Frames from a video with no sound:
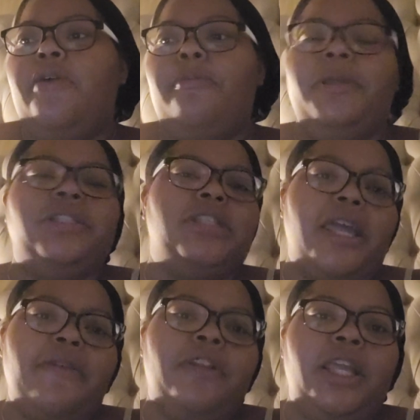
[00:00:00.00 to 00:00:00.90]
it will be
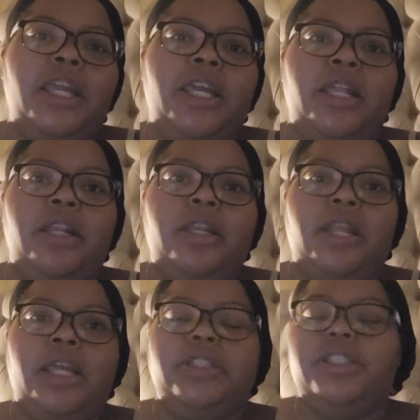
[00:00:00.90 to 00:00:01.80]
safety
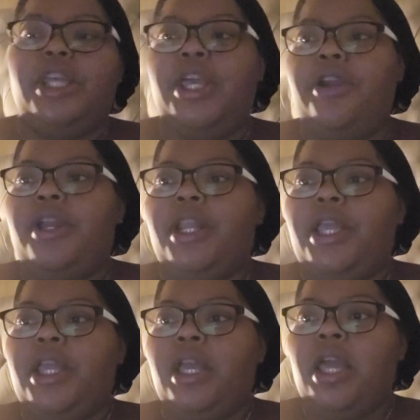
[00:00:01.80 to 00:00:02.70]
and
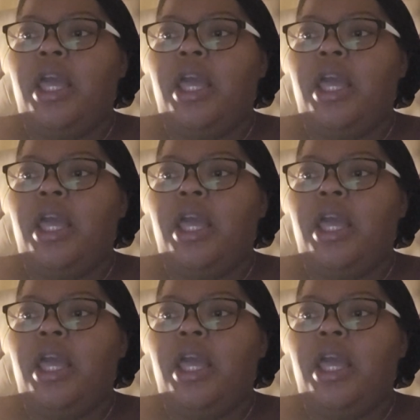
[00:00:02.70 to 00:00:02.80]
security.